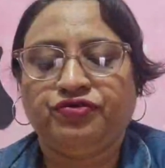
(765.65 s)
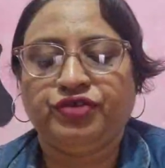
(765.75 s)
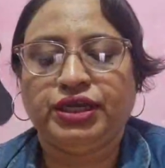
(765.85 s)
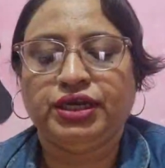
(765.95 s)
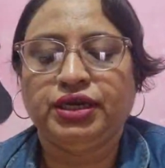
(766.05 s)

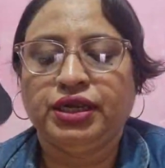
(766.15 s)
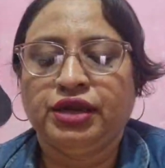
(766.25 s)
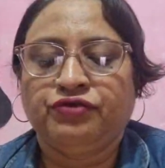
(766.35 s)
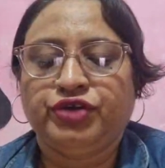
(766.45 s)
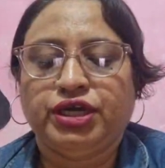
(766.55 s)

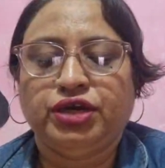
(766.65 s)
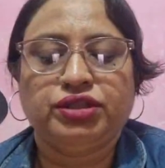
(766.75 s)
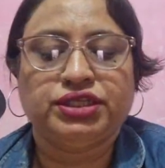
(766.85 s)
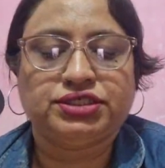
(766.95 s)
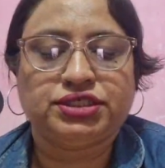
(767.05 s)
figure on
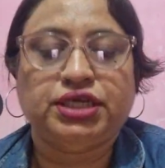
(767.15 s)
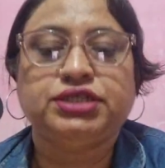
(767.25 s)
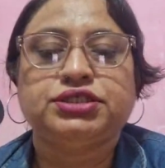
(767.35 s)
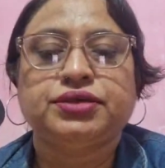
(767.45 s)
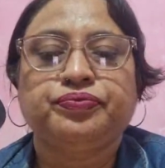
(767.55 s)
the stage,